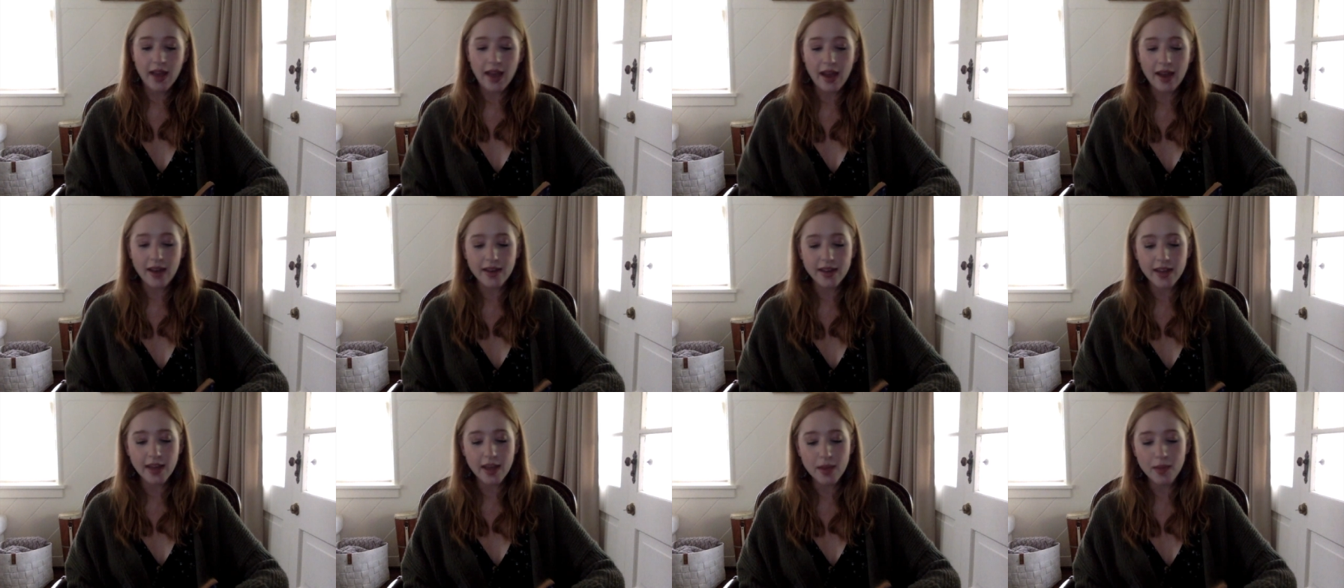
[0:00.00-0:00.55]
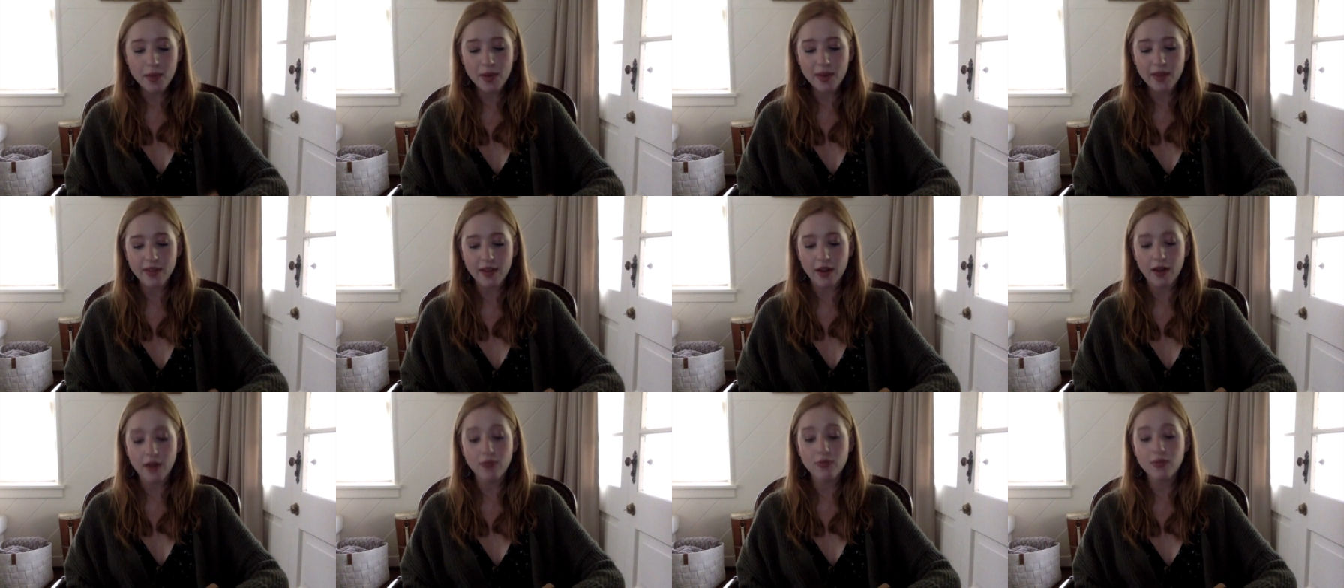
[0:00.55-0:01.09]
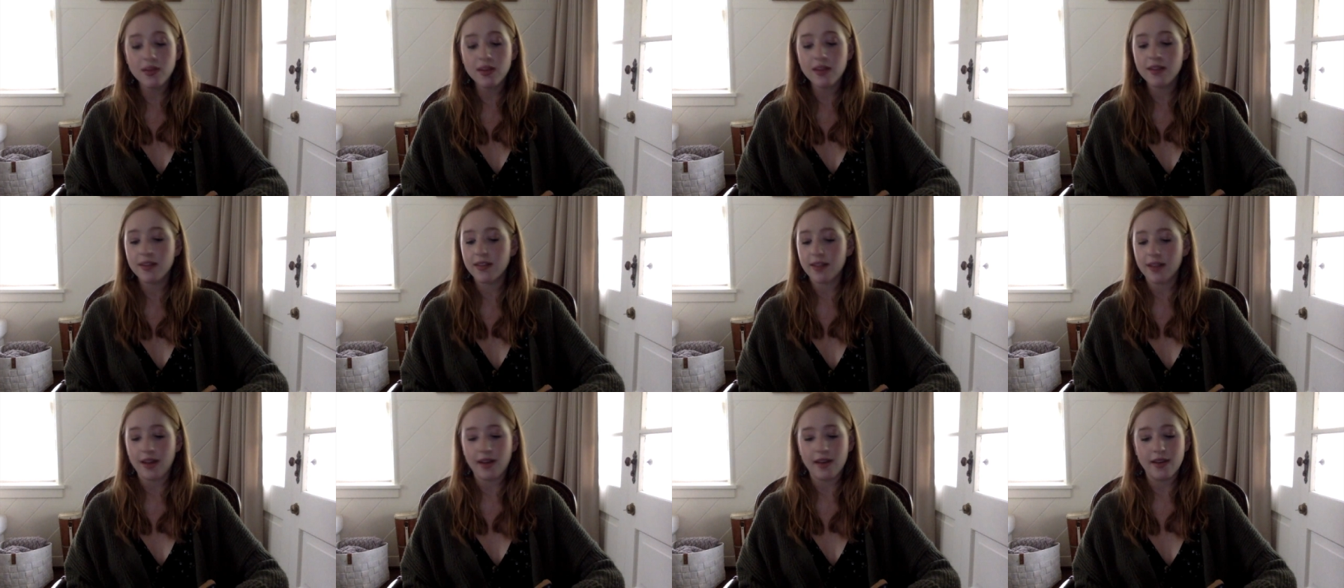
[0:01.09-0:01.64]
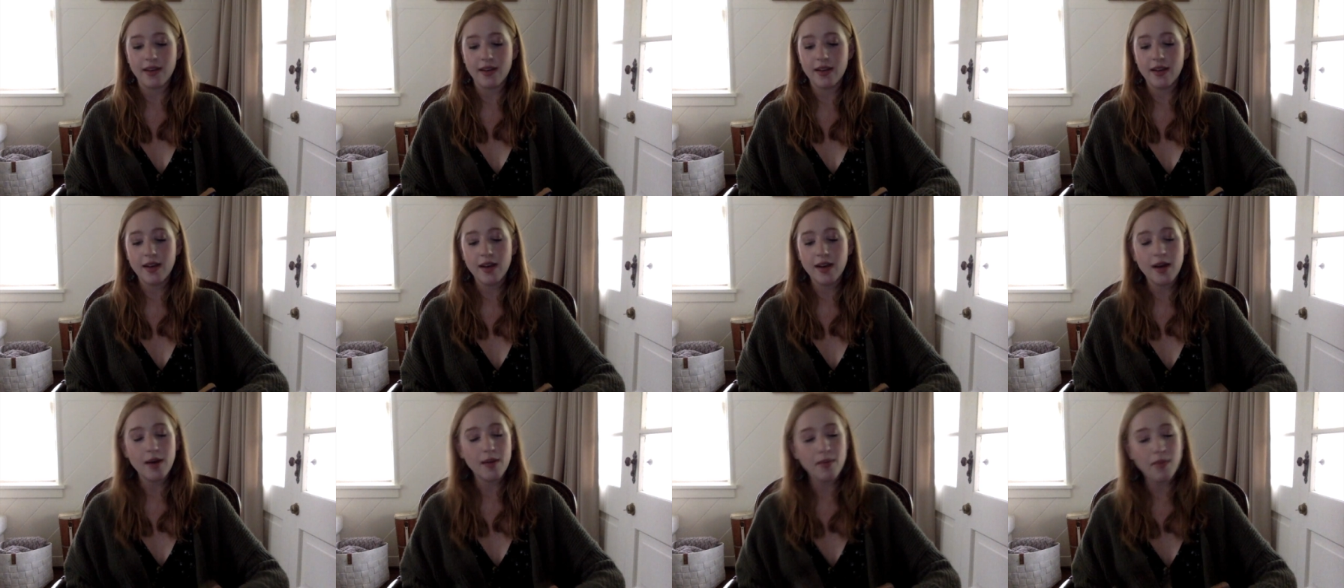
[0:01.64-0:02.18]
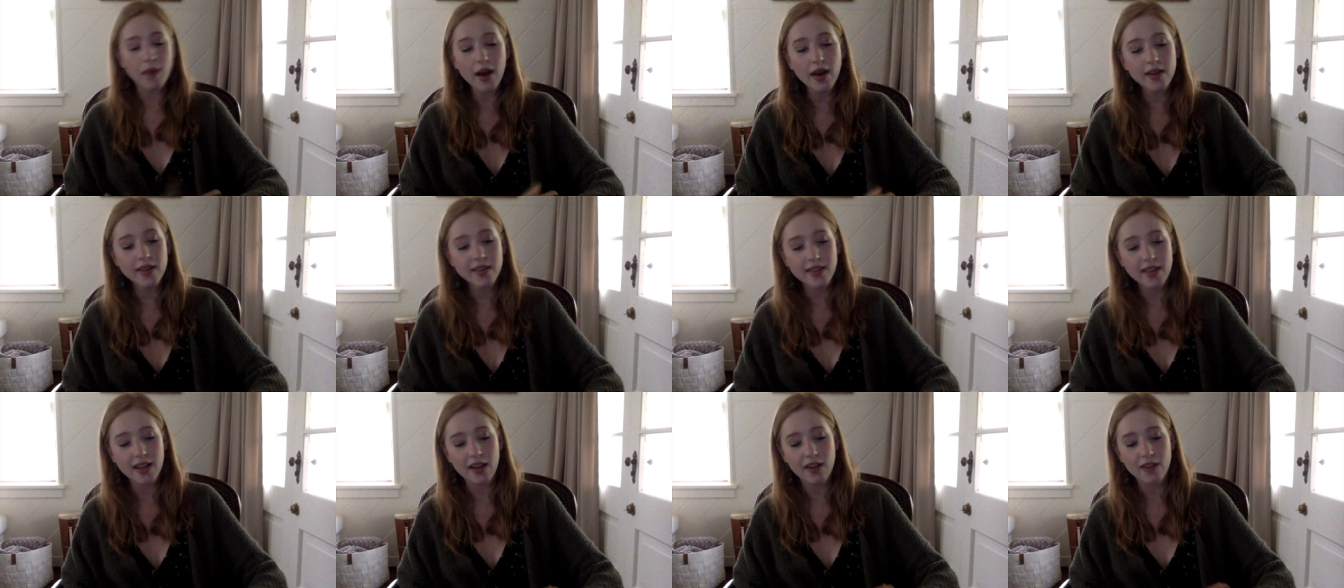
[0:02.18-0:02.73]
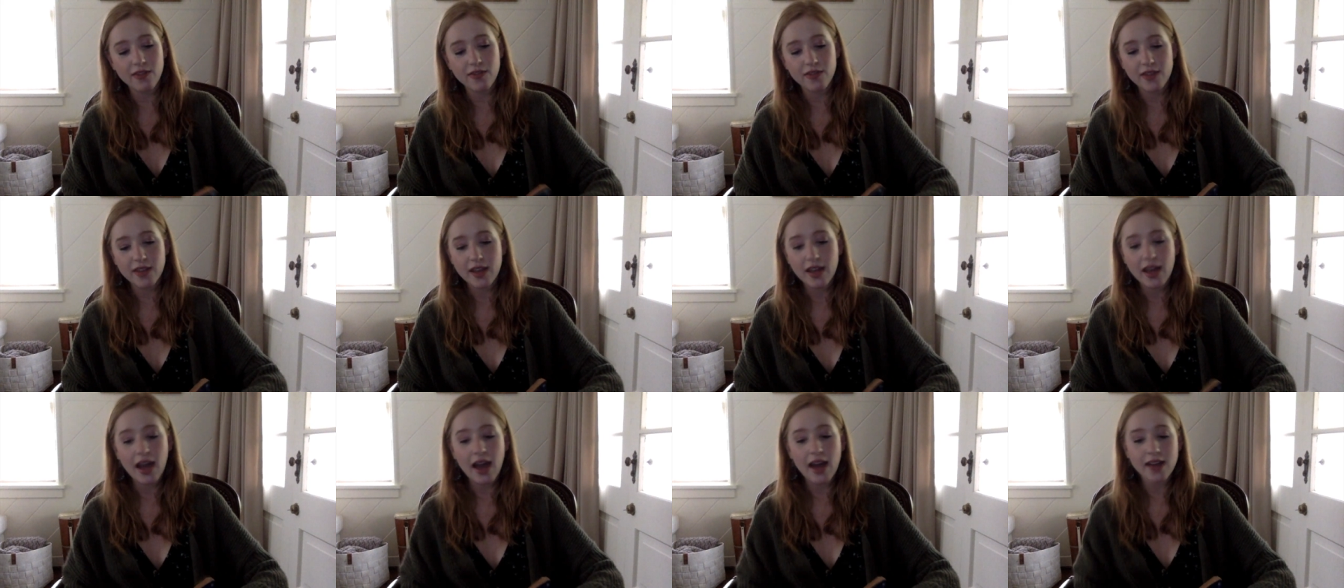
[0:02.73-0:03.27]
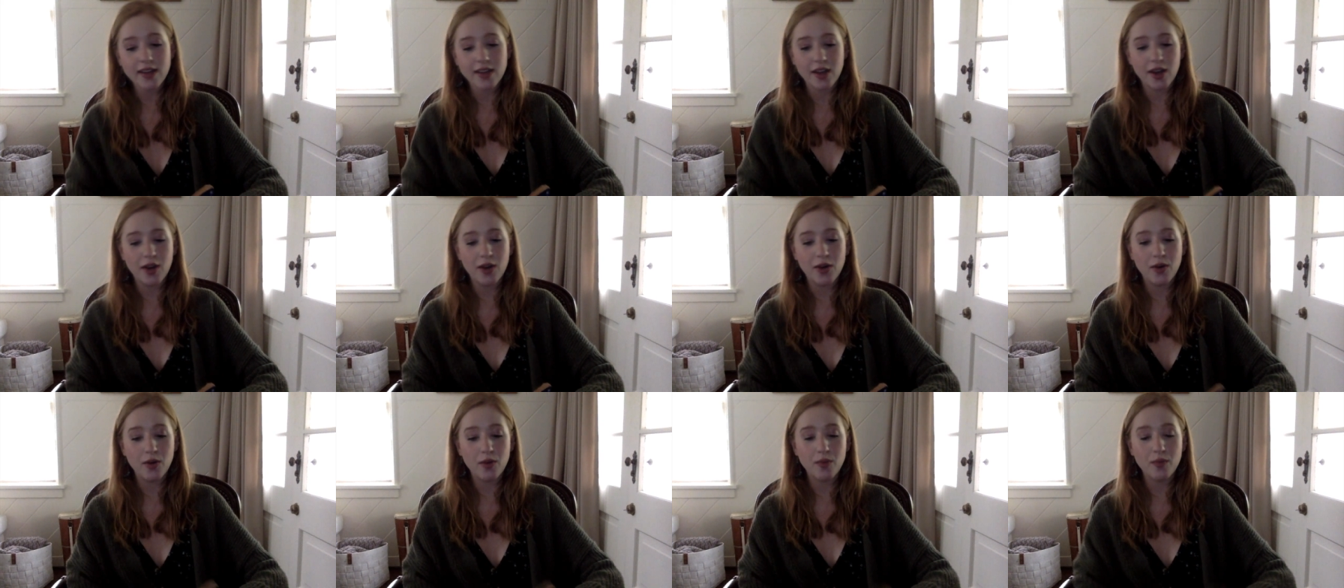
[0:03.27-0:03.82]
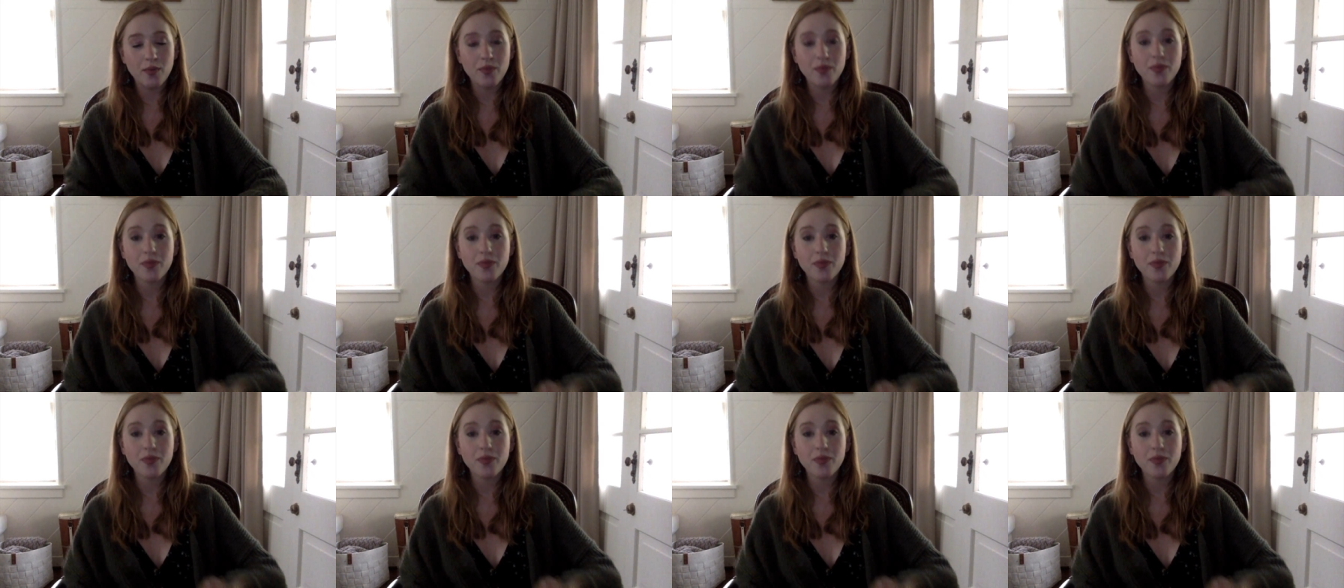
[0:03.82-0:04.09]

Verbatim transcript: and keep his only son, myself, at home.